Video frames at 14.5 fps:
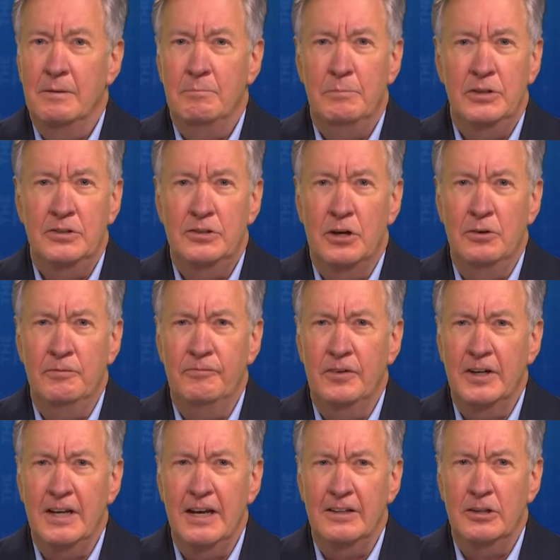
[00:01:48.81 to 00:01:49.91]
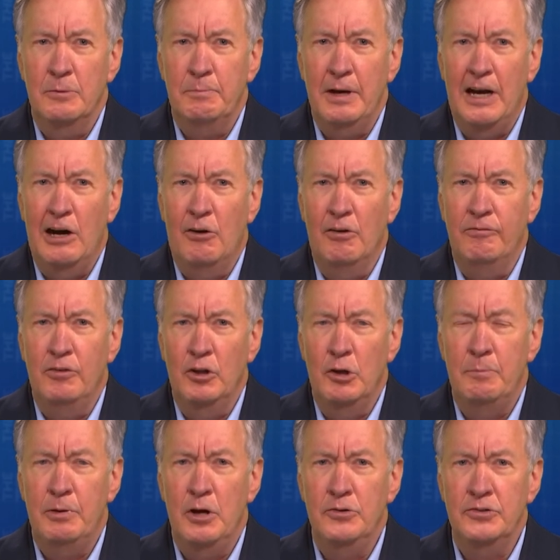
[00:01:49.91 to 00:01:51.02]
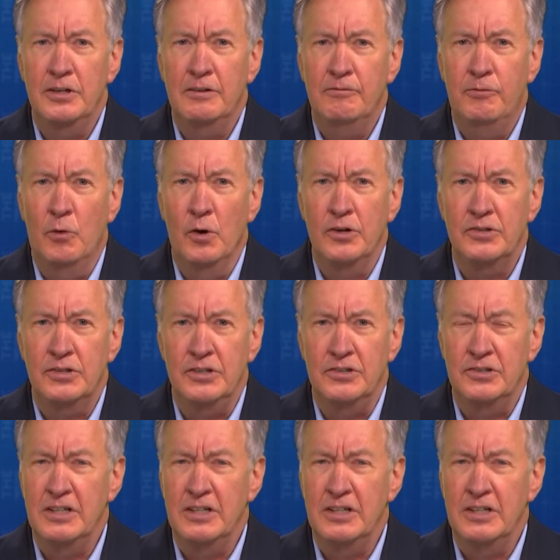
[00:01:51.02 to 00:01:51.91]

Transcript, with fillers: But don't forget the powerful opposing forces.